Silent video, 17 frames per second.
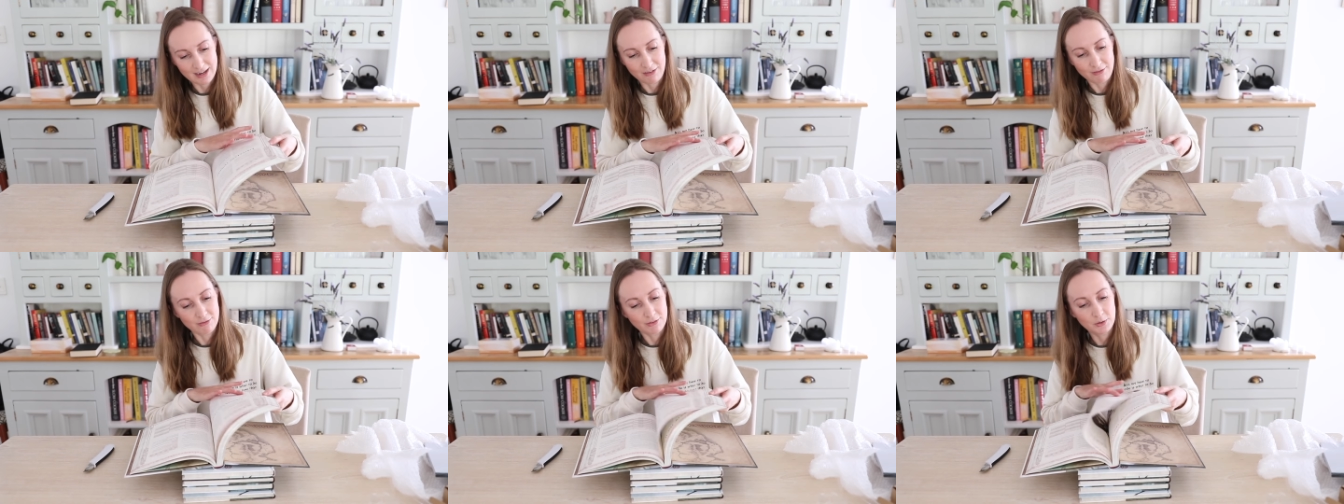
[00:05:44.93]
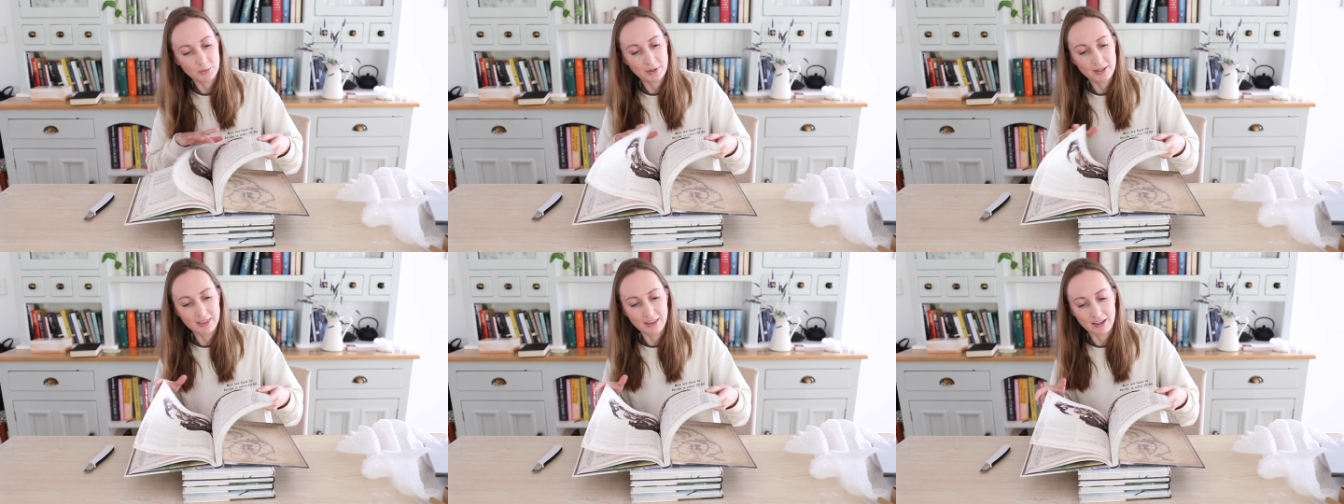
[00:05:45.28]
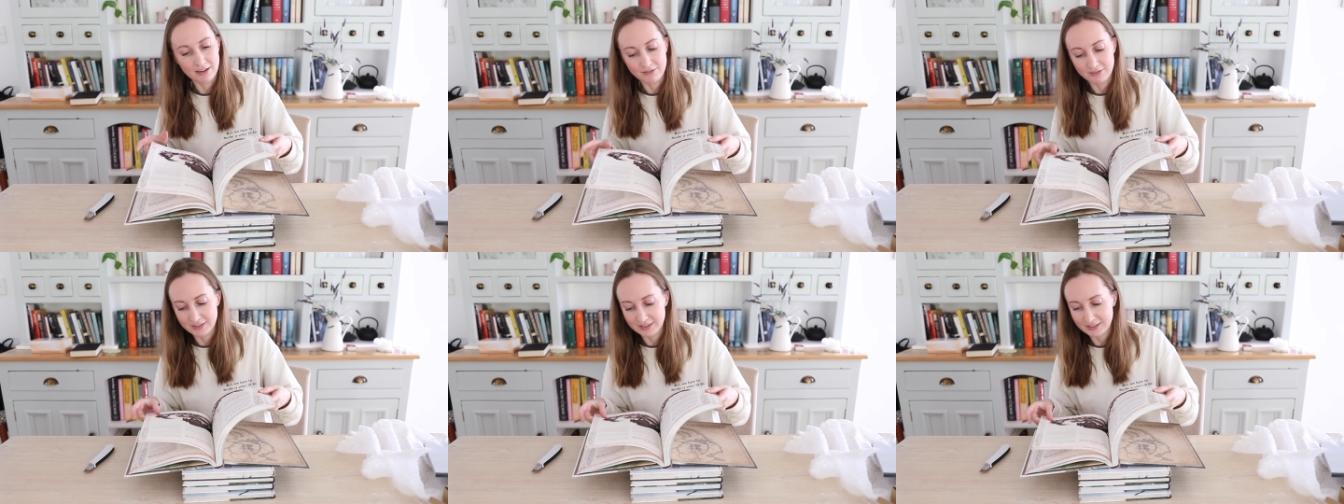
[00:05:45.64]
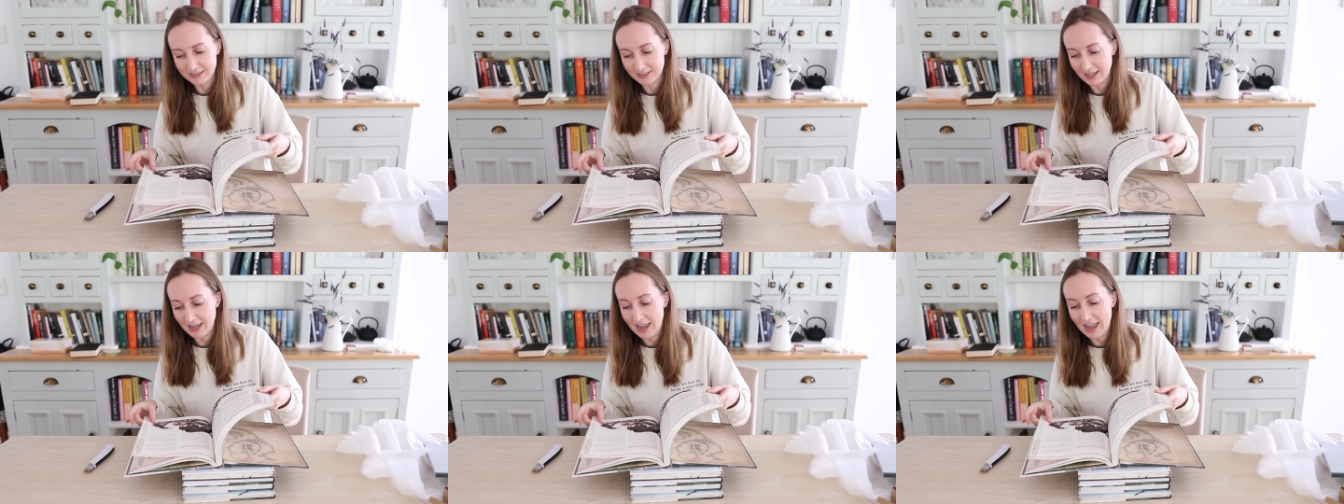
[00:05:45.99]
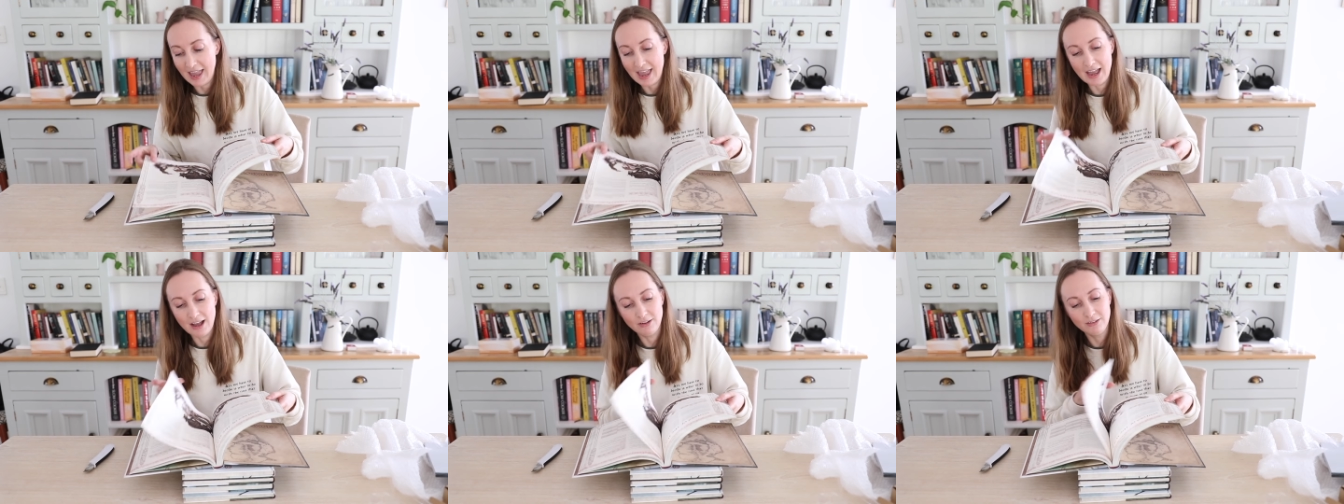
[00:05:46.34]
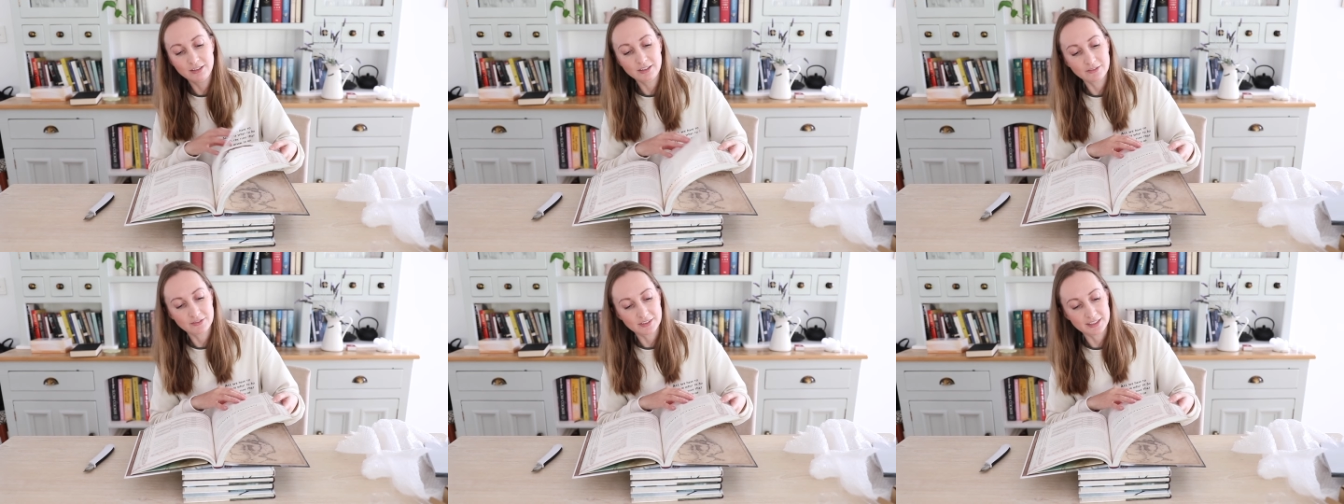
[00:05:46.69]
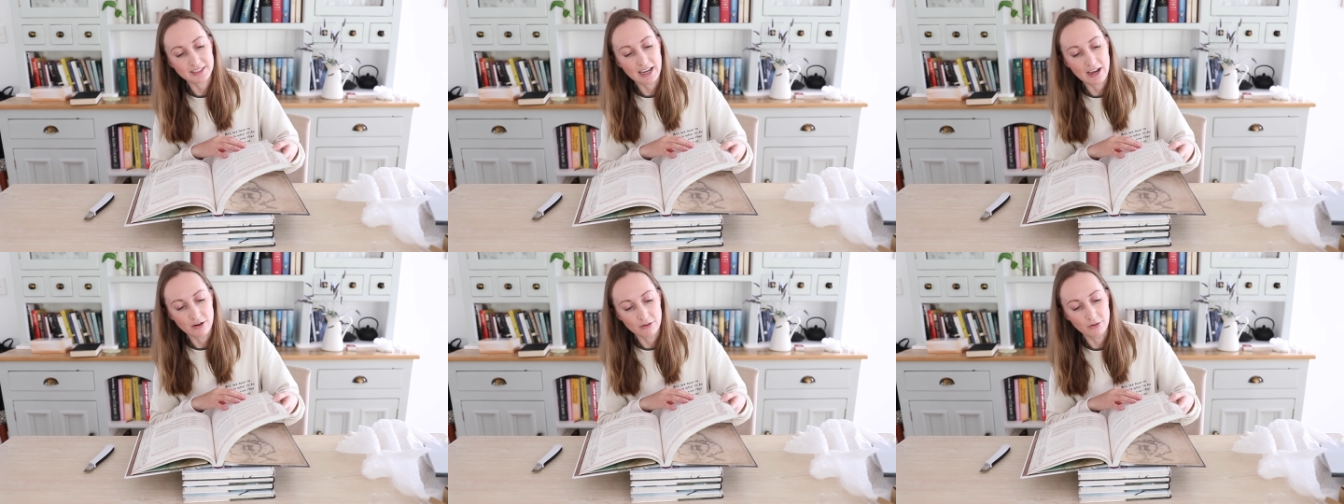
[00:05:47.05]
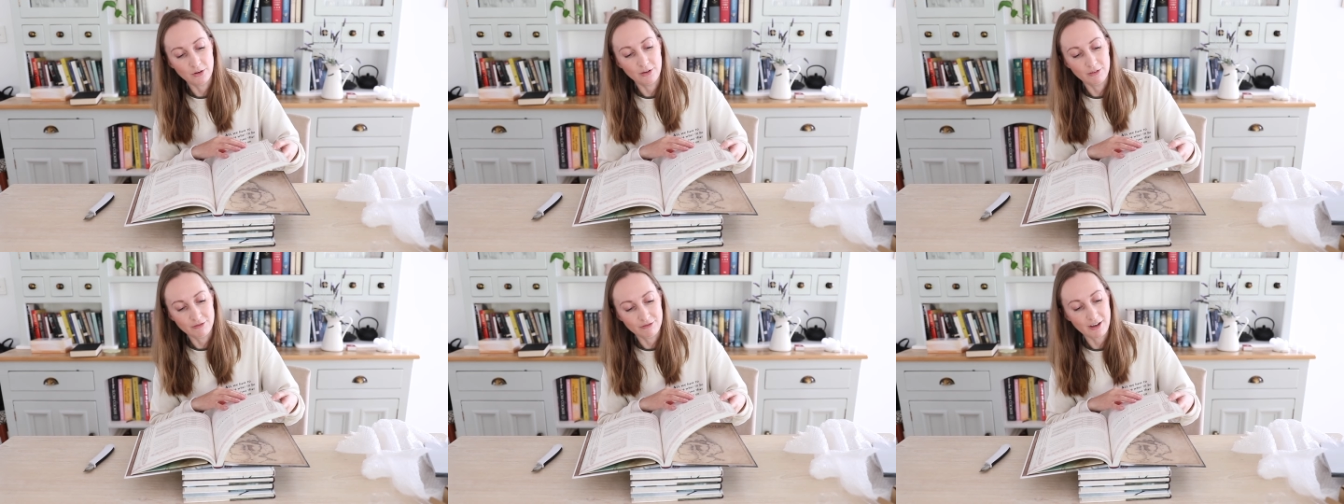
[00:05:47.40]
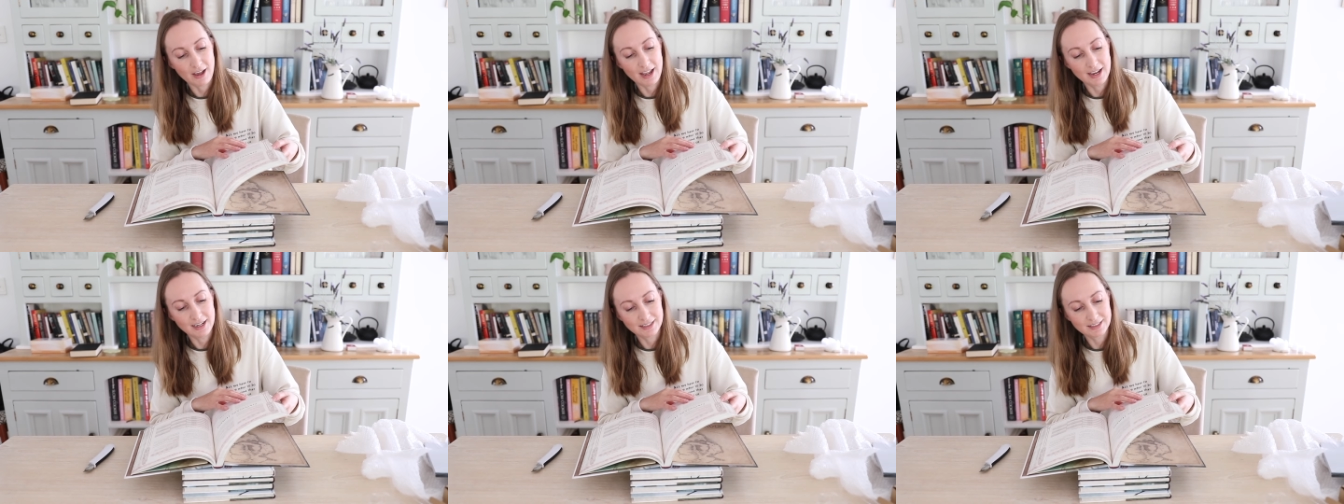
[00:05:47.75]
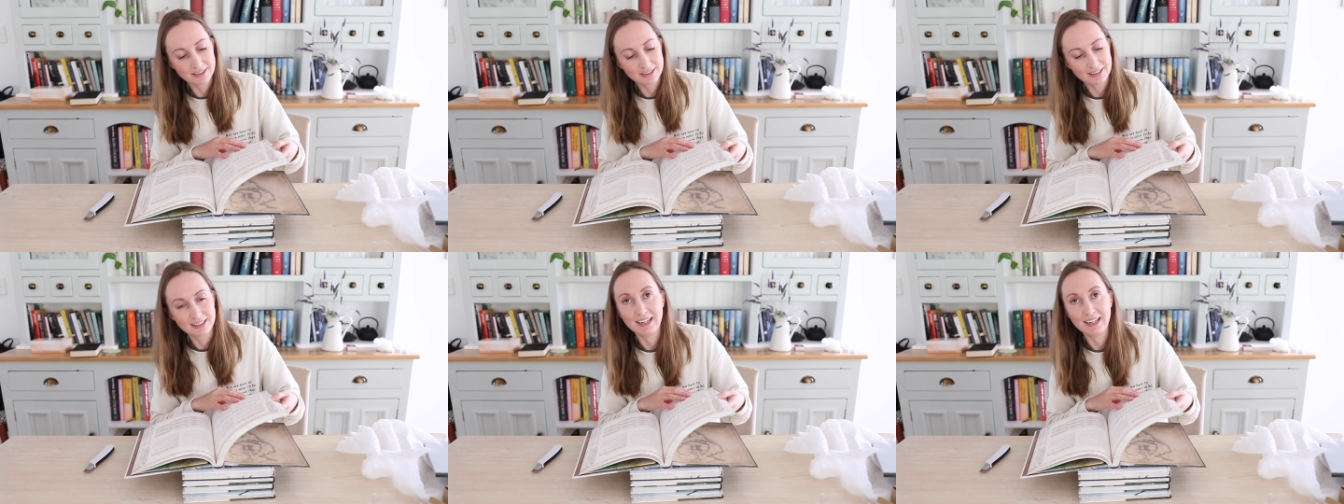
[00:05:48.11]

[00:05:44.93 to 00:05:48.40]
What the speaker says: Everyone loves a Hound of Sauron fight.